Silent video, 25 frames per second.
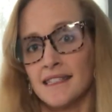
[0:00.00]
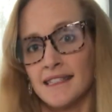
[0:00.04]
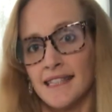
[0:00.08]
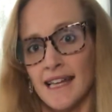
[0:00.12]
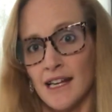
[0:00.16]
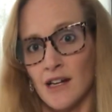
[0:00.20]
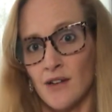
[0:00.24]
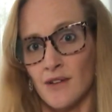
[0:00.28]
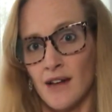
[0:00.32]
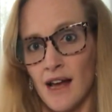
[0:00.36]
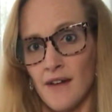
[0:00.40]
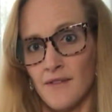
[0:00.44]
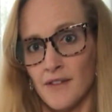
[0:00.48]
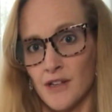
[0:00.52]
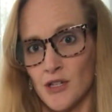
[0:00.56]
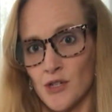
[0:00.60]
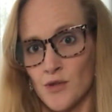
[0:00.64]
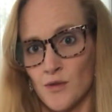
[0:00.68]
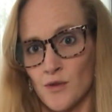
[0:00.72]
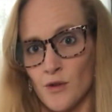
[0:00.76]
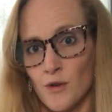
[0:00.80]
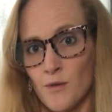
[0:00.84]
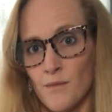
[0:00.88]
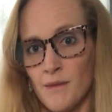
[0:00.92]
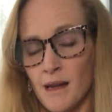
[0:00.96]
They don't have
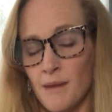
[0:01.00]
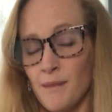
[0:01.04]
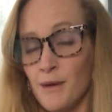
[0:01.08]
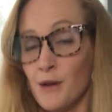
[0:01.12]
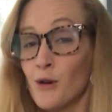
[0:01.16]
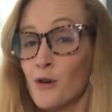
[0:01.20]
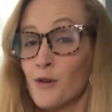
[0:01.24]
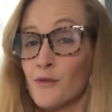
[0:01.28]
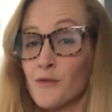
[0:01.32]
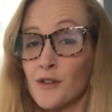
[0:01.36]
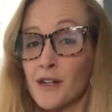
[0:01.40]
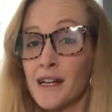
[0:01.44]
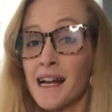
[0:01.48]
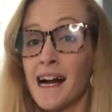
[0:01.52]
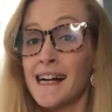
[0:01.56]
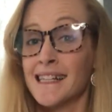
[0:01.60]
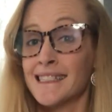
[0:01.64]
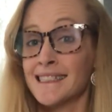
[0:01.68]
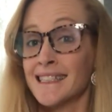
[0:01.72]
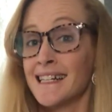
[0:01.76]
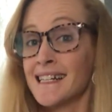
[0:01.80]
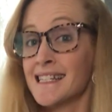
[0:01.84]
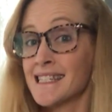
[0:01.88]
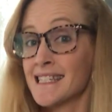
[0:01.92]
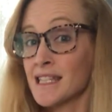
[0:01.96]
control maybe over
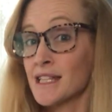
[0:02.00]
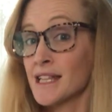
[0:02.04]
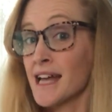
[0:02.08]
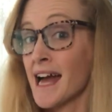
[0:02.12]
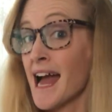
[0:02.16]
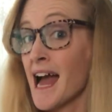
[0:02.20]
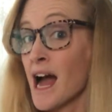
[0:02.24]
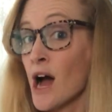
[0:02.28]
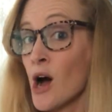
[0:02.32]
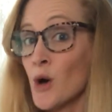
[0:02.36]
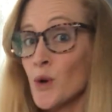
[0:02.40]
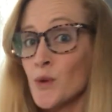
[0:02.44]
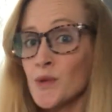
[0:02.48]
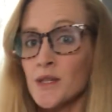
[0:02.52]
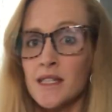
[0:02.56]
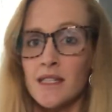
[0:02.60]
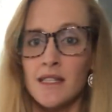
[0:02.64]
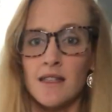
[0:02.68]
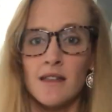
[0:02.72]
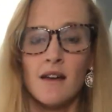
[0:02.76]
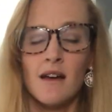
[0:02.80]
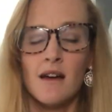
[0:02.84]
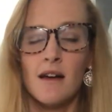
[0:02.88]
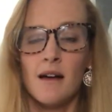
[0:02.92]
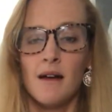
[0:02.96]
guidelines in the
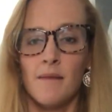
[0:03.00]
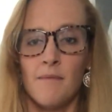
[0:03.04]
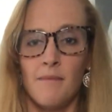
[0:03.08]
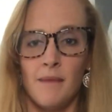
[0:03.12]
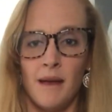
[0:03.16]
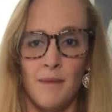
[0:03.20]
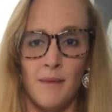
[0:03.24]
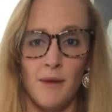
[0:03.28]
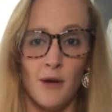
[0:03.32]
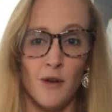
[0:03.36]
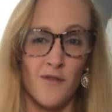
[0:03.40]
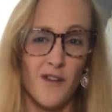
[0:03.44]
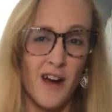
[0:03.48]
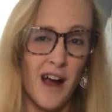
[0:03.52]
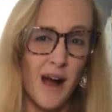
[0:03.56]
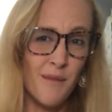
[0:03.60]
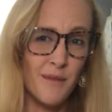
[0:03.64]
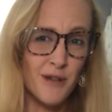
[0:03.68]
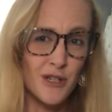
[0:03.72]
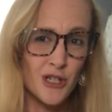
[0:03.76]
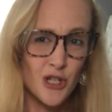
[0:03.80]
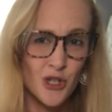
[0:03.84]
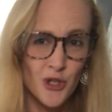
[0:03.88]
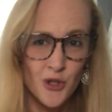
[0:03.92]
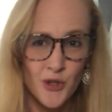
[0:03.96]
house, maybe over how
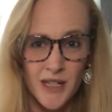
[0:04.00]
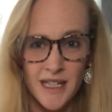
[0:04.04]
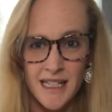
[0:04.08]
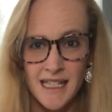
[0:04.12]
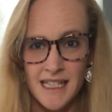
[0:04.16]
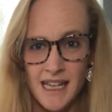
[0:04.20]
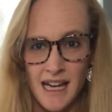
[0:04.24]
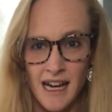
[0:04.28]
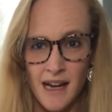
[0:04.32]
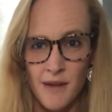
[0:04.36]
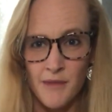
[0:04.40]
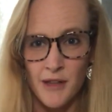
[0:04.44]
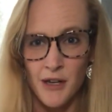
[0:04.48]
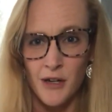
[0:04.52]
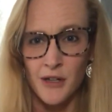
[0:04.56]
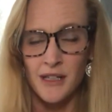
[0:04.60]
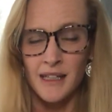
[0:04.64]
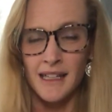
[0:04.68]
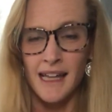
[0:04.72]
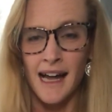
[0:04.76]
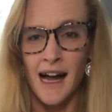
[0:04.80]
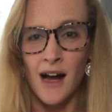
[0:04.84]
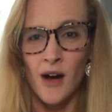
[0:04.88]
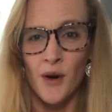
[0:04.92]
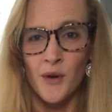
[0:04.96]
much screen time they're
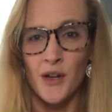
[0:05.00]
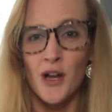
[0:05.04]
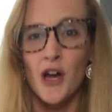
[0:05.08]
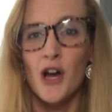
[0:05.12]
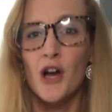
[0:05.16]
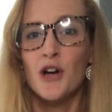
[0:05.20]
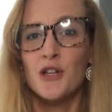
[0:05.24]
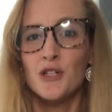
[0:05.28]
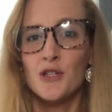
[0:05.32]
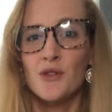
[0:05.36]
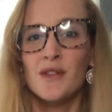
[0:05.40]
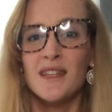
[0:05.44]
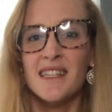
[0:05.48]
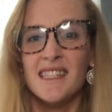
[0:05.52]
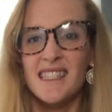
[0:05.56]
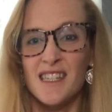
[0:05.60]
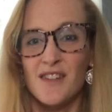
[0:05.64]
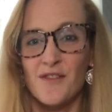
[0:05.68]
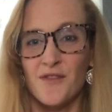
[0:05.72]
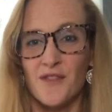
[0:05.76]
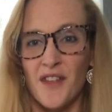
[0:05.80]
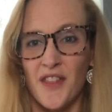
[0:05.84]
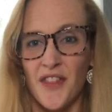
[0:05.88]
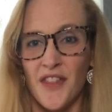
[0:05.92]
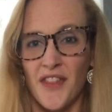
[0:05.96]
allowed. So these
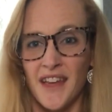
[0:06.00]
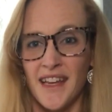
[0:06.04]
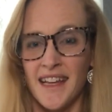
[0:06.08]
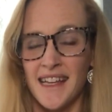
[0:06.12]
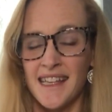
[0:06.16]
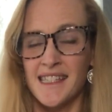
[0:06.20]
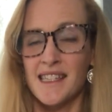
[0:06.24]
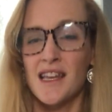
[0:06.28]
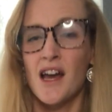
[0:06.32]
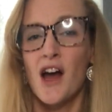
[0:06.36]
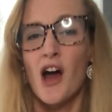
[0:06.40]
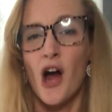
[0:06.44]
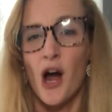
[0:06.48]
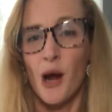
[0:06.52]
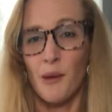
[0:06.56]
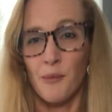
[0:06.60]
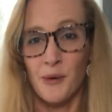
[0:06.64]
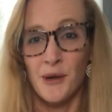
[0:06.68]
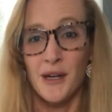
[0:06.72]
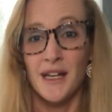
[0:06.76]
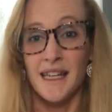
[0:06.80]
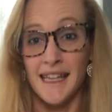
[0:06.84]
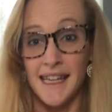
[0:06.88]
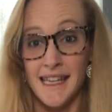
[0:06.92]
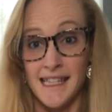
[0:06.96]
different things are
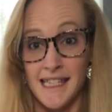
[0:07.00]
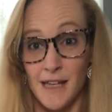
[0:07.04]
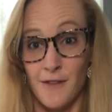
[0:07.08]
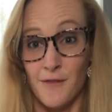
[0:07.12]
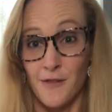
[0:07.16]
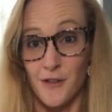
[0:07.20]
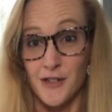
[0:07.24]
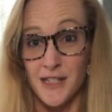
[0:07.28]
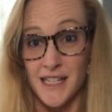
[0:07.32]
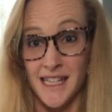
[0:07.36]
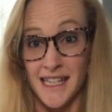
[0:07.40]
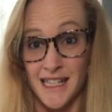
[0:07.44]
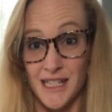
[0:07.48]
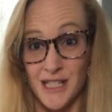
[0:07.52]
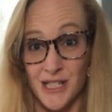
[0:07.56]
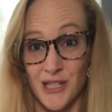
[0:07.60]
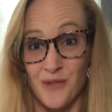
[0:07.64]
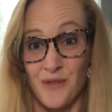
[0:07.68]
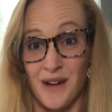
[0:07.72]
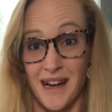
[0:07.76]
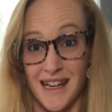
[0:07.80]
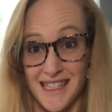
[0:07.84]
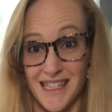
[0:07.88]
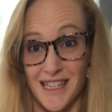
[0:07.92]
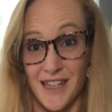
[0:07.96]
pretty easy for teens
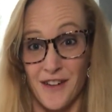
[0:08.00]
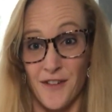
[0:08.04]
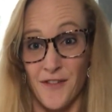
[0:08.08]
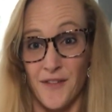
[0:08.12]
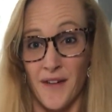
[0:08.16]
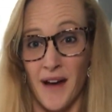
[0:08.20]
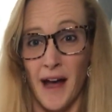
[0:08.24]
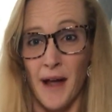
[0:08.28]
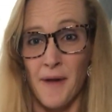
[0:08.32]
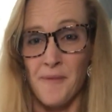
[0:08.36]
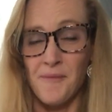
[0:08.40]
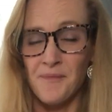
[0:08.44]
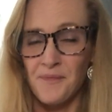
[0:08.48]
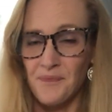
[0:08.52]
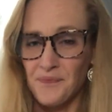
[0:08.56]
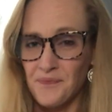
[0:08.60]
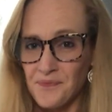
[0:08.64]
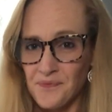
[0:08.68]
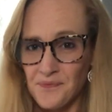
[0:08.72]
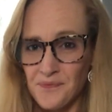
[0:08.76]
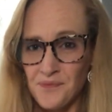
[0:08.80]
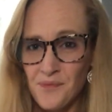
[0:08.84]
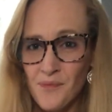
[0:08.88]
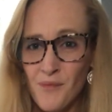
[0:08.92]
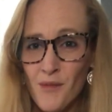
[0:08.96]
to identify.
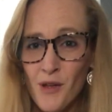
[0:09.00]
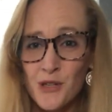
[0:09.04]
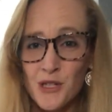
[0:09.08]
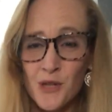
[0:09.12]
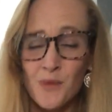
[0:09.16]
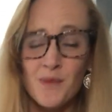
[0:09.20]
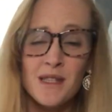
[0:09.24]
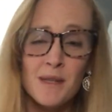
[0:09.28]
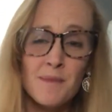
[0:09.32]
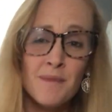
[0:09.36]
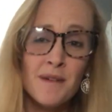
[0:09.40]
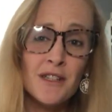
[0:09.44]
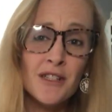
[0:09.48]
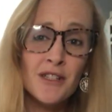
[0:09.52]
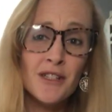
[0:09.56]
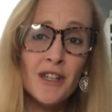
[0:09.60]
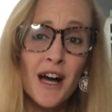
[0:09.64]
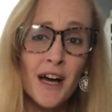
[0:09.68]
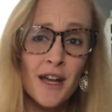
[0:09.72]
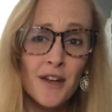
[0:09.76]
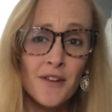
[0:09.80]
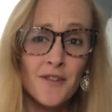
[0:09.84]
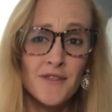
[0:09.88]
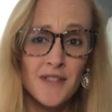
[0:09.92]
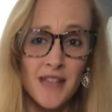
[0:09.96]
So we spend a
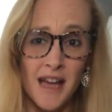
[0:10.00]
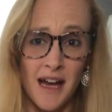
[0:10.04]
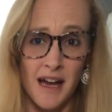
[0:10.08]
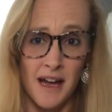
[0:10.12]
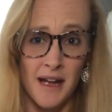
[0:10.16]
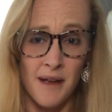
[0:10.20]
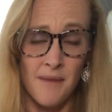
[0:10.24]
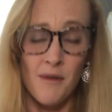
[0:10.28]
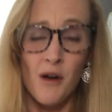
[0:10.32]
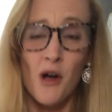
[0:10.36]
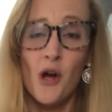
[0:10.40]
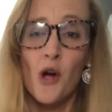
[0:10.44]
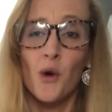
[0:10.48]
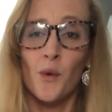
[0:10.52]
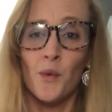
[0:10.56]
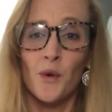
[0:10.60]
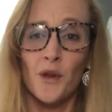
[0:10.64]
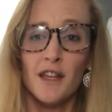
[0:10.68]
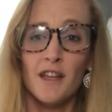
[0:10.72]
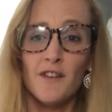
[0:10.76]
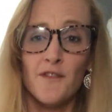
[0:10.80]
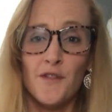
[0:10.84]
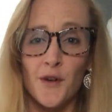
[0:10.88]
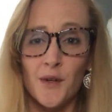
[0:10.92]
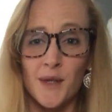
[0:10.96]
lot of time
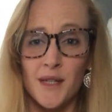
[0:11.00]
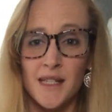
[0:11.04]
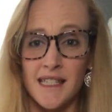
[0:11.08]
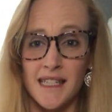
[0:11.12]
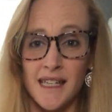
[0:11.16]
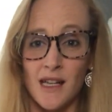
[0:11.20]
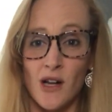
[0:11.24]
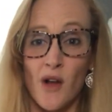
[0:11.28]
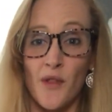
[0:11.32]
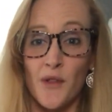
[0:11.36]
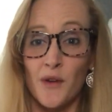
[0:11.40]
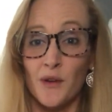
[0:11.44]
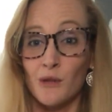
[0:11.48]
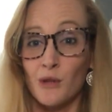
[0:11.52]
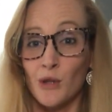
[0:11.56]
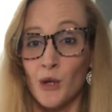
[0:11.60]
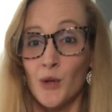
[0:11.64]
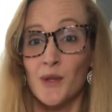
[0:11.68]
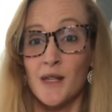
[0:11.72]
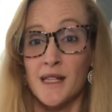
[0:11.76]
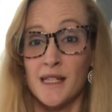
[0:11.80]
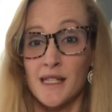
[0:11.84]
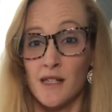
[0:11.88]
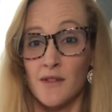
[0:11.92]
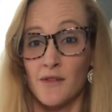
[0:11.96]
really focusing on their
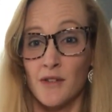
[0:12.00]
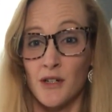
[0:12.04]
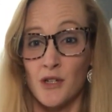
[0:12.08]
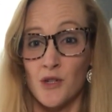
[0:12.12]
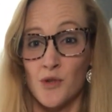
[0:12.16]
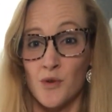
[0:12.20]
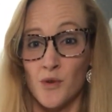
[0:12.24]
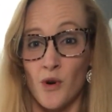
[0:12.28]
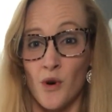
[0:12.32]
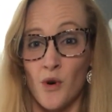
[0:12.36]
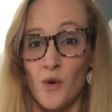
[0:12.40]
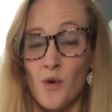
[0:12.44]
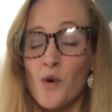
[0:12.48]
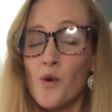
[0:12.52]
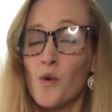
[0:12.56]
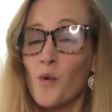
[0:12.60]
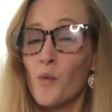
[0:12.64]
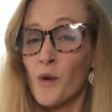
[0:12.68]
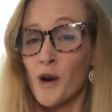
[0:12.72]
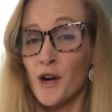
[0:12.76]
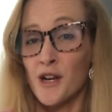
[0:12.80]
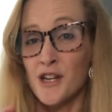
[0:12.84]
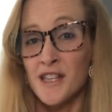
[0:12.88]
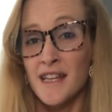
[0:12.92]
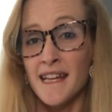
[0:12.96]
locus of control.
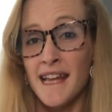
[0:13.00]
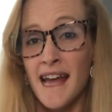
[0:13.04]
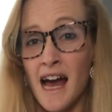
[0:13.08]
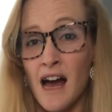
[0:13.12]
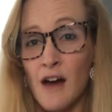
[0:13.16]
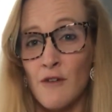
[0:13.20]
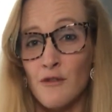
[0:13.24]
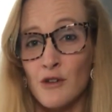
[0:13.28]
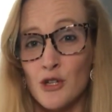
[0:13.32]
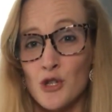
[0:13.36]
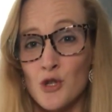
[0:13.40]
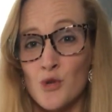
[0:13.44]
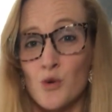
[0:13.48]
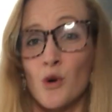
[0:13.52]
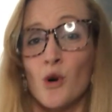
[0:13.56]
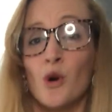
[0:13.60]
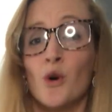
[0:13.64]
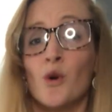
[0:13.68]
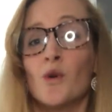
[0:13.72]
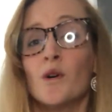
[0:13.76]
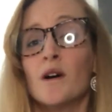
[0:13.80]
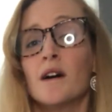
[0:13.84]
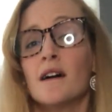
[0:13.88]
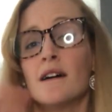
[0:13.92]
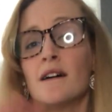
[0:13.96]
Where do they have
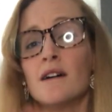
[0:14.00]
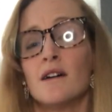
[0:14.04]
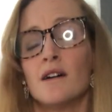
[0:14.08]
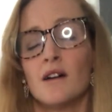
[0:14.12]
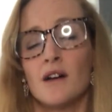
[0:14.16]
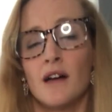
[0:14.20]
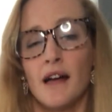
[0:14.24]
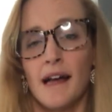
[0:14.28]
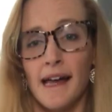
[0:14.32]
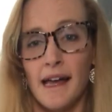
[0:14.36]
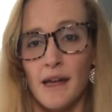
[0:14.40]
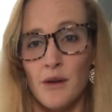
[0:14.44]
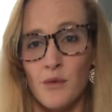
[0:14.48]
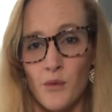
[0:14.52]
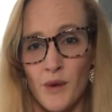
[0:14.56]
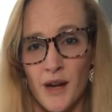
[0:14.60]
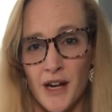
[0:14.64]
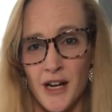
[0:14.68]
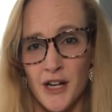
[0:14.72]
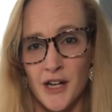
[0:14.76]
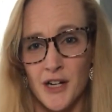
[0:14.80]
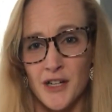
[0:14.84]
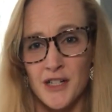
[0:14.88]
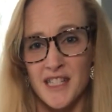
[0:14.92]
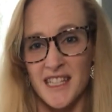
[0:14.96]
control and
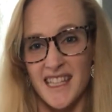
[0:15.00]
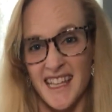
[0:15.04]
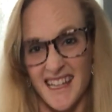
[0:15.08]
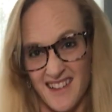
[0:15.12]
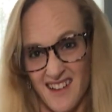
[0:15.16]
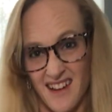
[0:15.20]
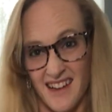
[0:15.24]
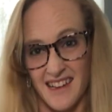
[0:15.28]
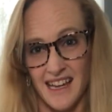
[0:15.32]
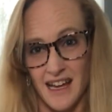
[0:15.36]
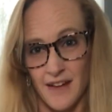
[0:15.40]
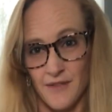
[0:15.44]
where do they not